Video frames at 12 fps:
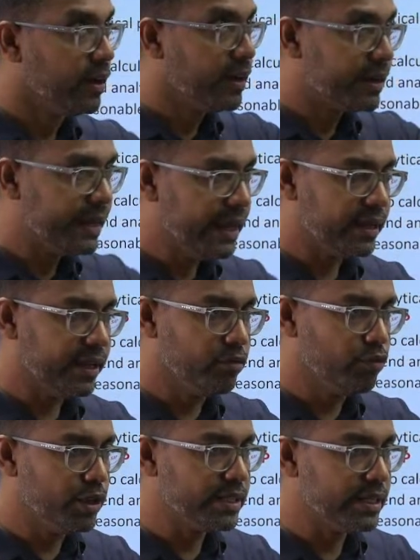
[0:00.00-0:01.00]
Take
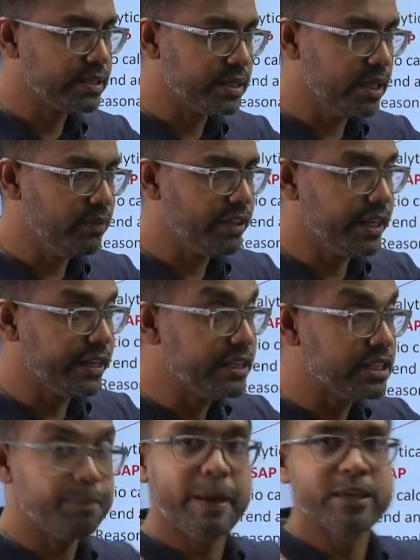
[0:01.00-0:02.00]
invoice and see whether
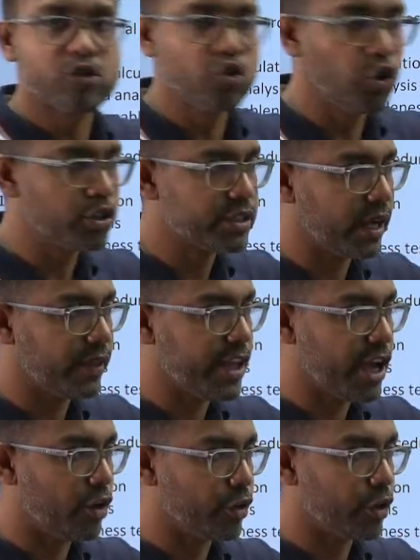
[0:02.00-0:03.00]
dispatch notes are there
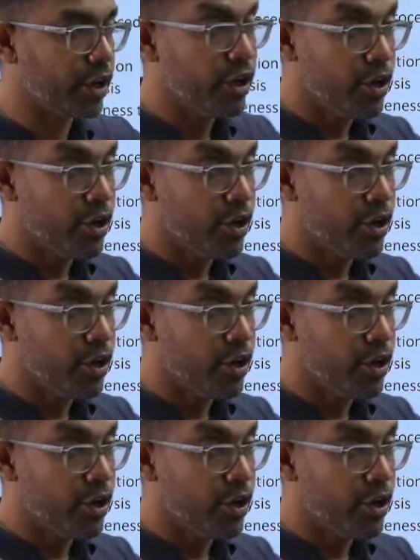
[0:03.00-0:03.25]
or not,